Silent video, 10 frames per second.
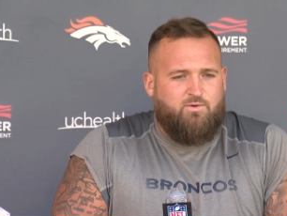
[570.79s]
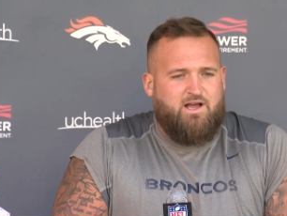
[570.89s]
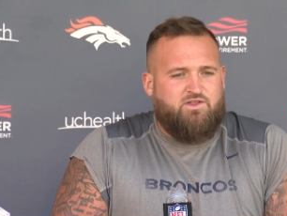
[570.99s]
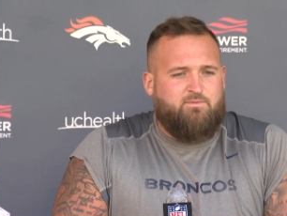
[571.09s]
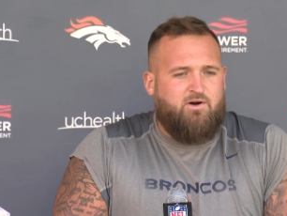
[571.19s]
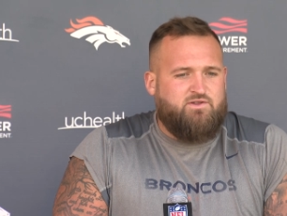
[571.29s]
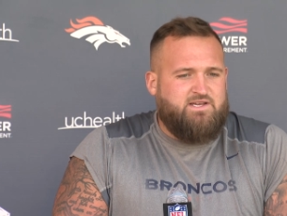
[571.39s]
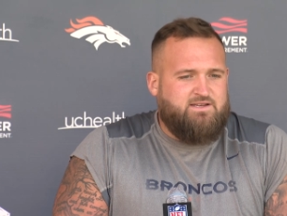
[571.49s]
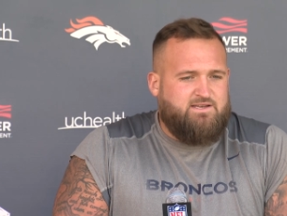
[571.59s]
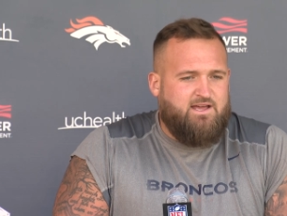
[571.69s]
We got the ball
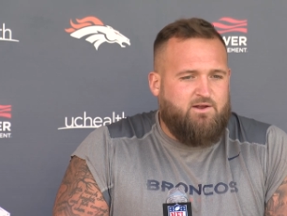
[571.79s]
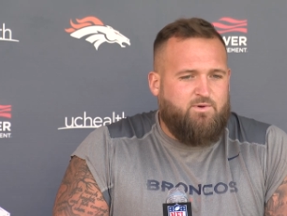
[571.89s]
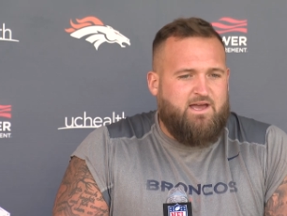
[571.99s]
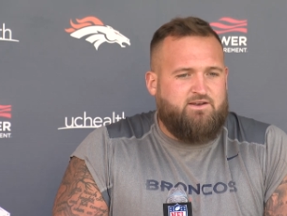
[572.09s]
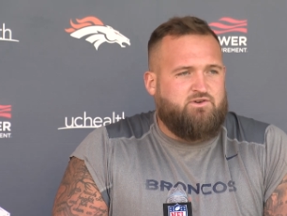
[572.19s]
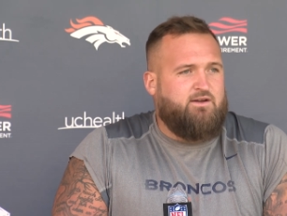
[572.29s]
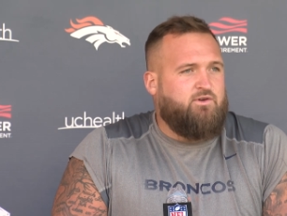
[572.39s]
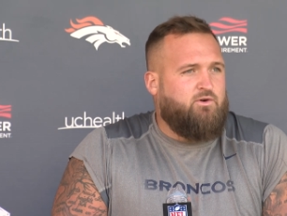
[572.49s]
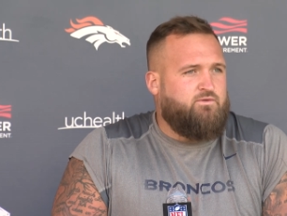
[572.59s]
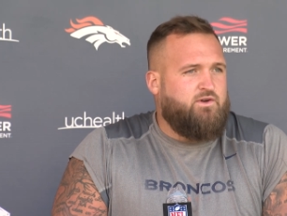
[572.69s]
10 to 10, and we had to drive
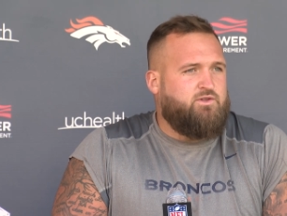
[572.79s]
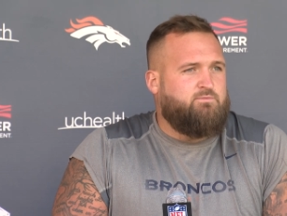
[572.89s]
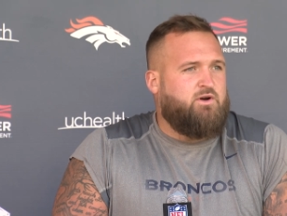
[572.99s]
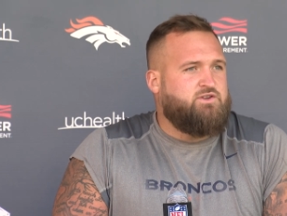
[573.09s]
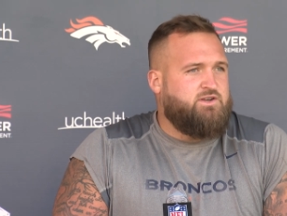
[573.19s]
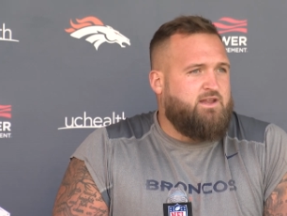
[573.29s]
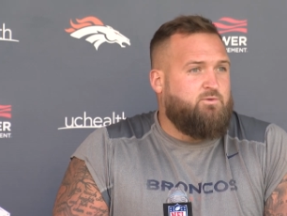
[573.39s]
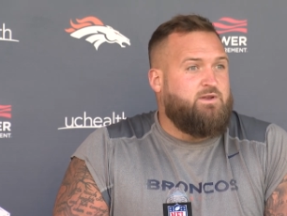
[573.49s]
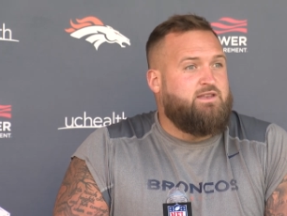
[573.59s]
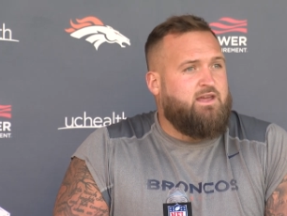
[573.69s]
the whole field and punch it in,
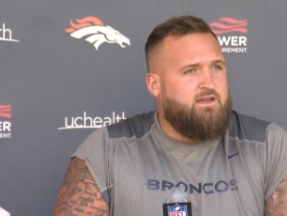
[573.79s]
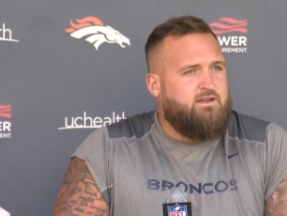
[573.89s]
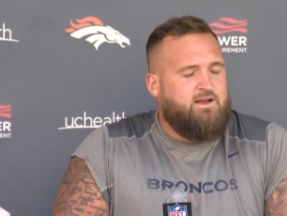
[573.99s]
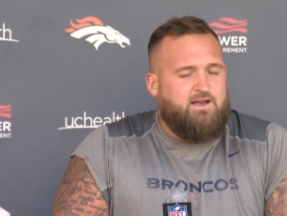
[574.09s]
and we did.